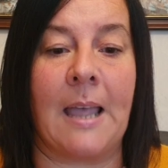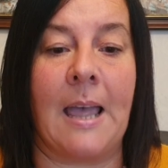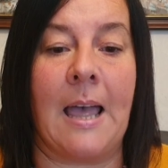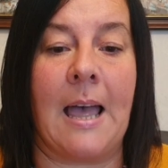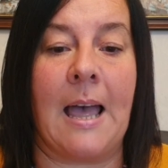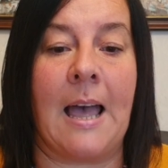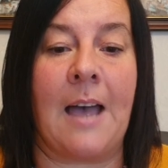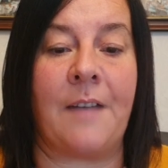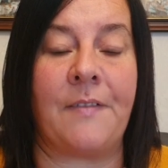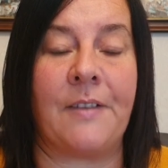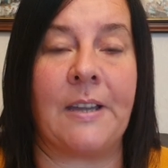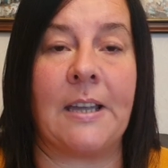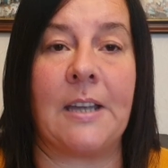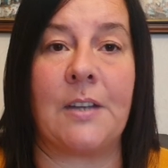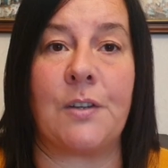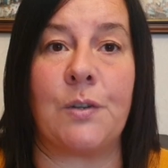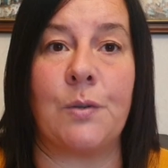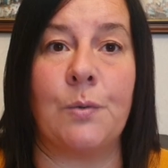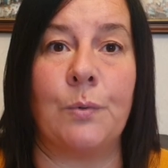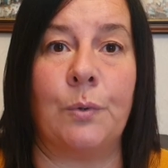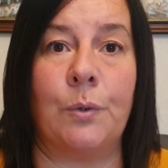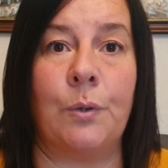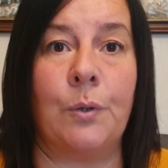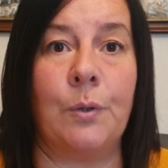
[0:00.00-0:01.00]
Having had
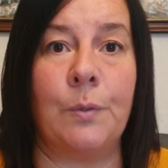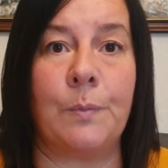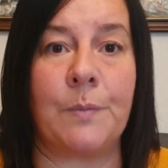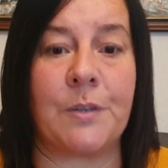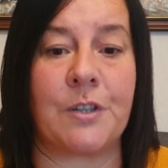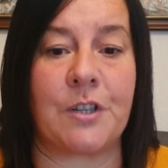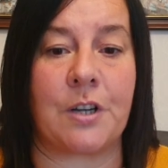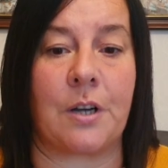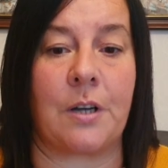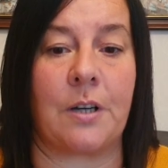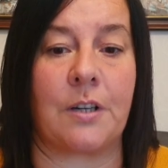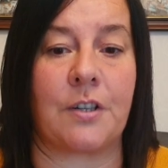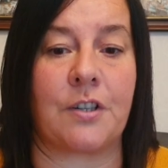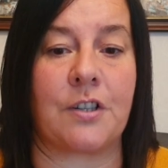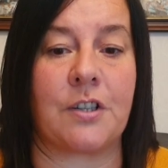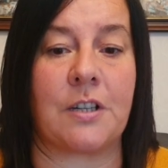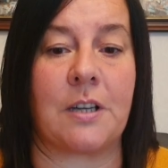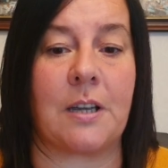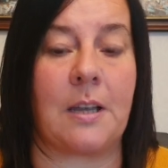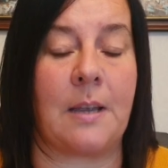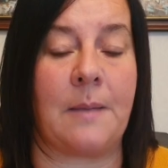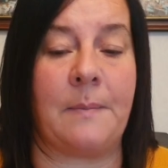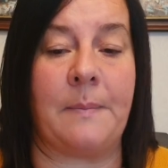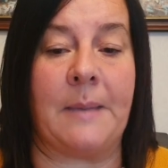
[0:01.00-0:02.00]
no home church
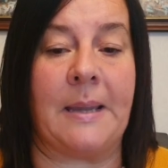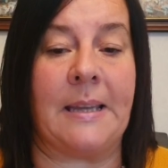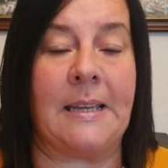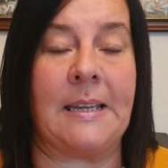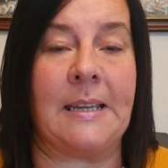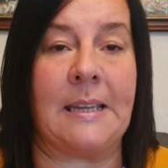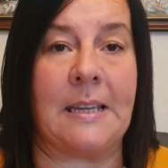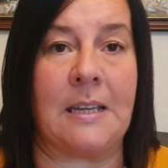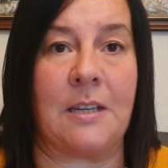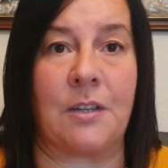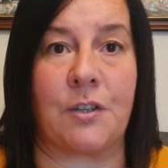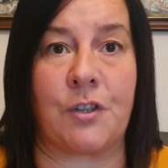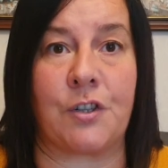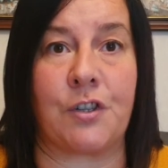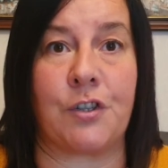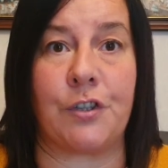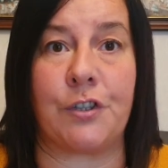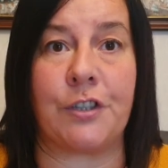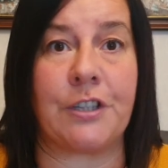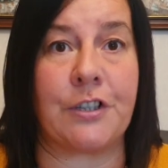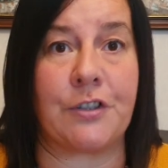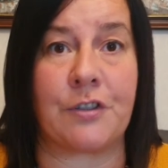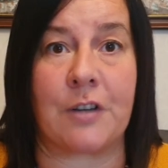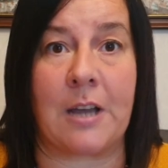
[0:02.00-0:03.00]
in many years due
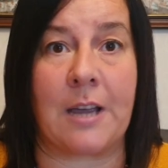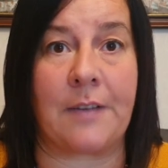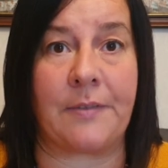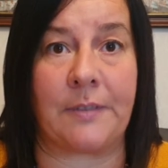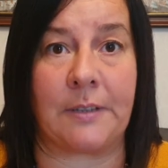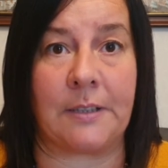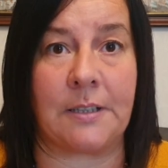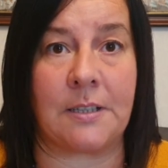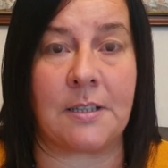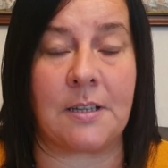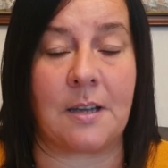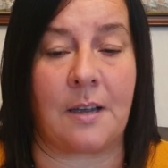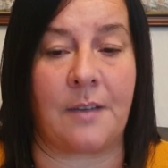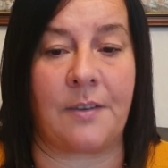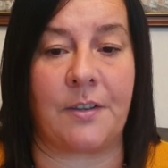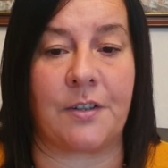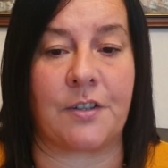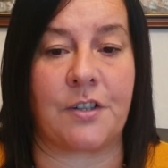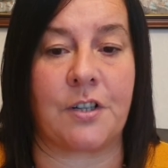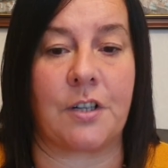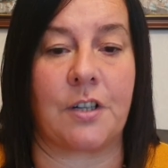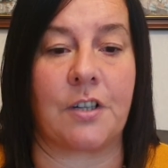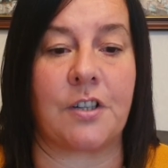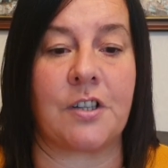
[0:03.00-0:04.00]
to travelling to other
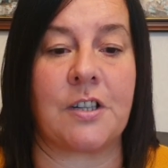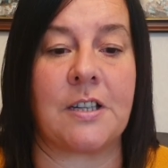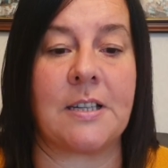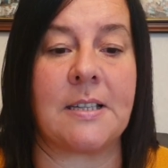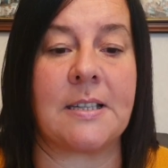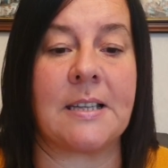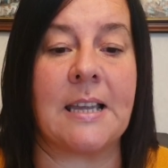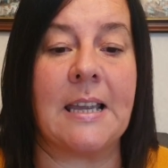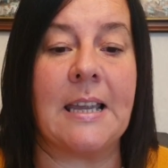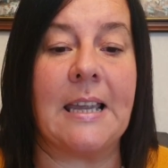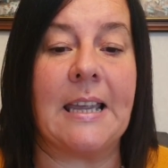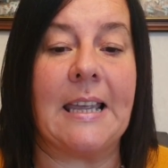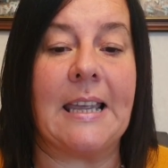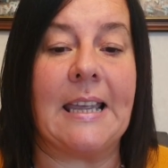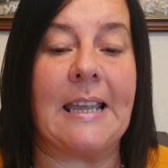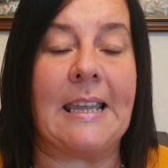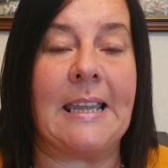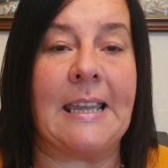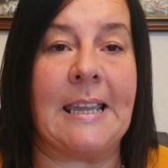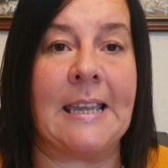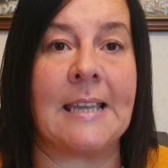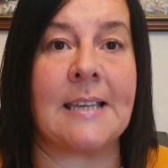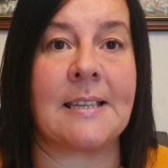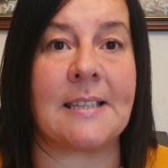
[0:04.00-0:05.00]
churches,
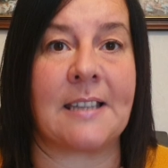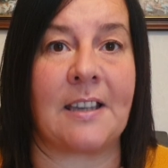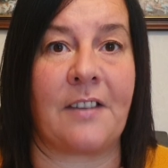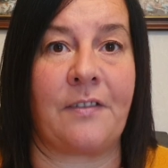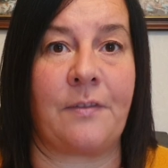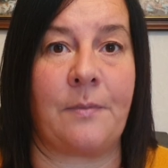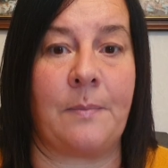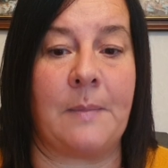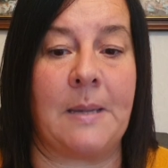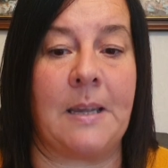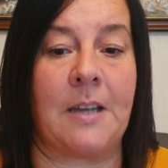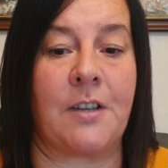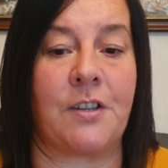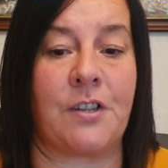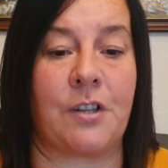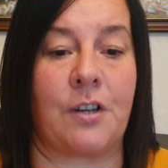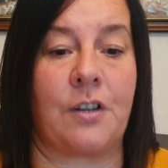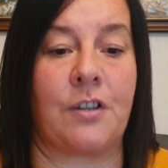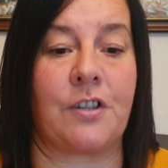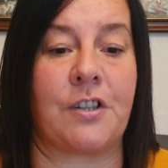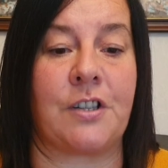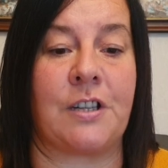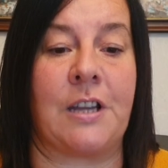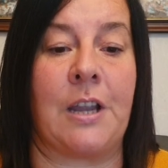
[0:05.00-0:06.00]
he has given me a
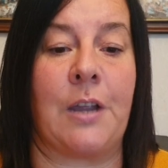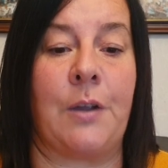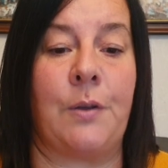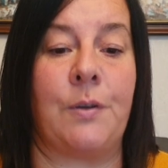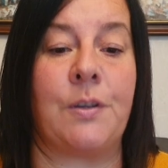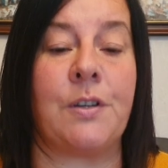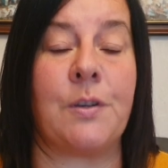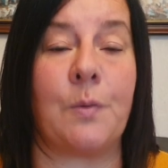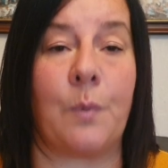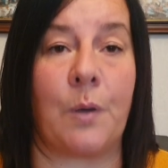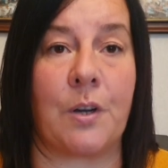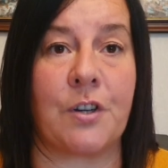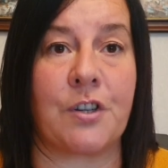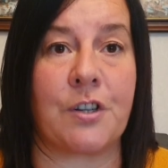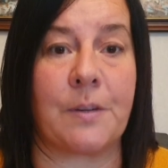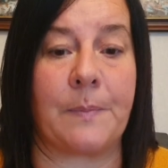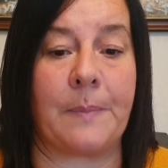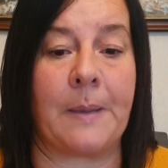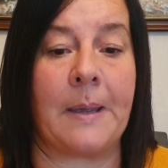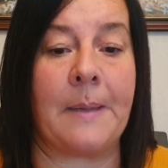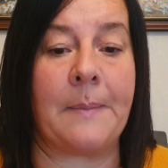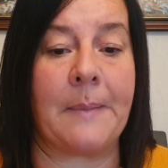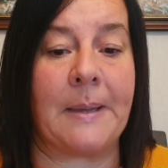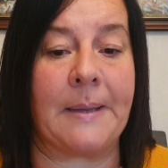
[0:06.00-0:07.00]
church now to worship
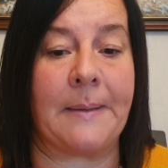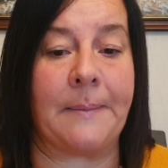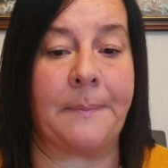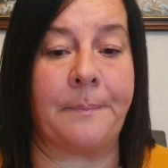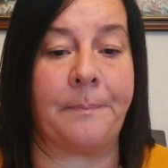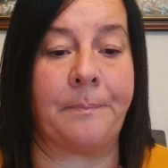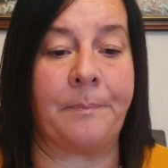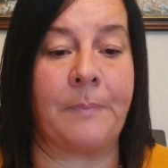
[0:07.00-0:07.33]
him in,